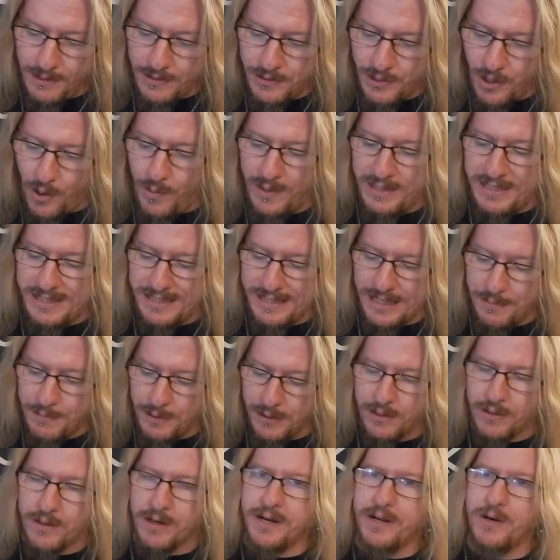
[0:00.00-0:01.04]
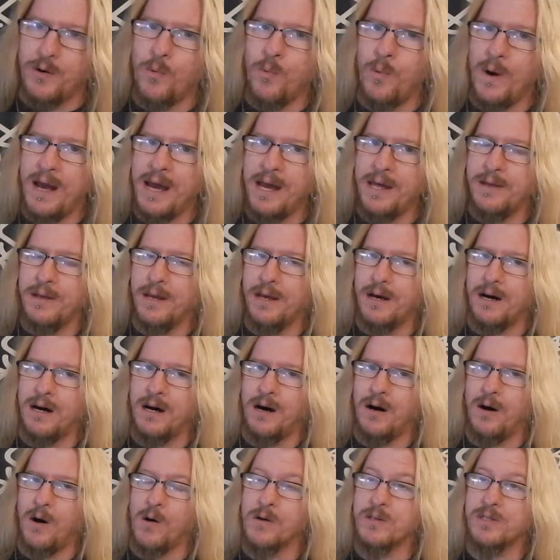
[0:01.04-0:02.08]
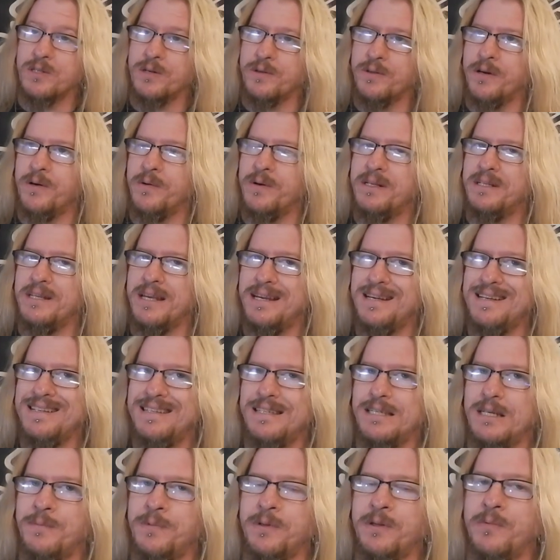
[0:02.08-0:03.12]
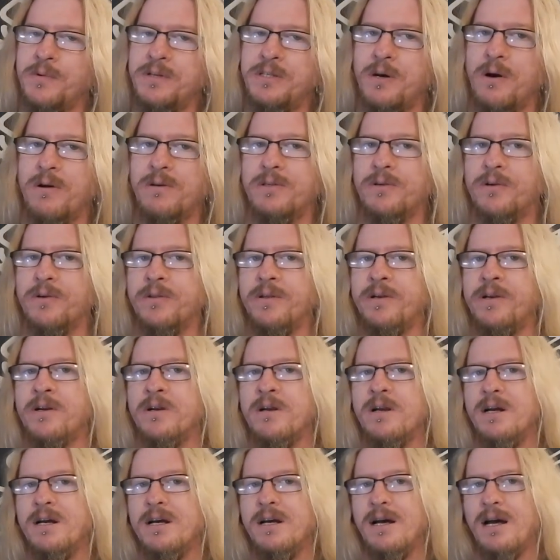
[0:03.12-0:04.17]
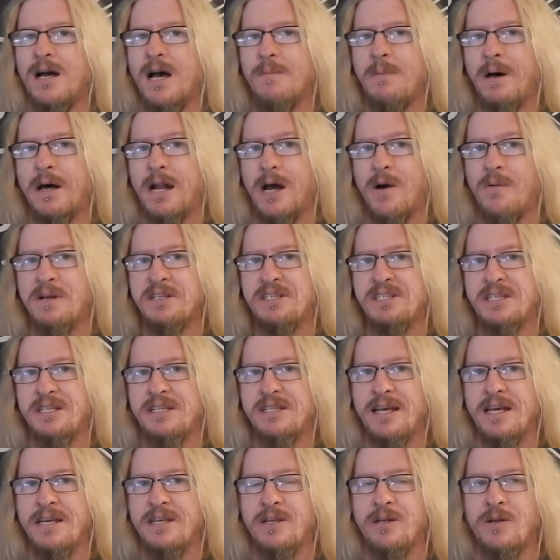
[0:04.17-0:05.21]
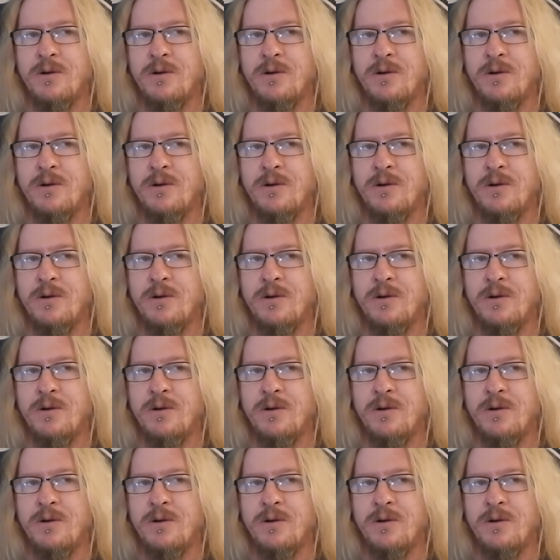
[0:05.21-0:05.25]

so it's similar in a way, uh, also though, it, it is similar. We talked earlier about how I said that,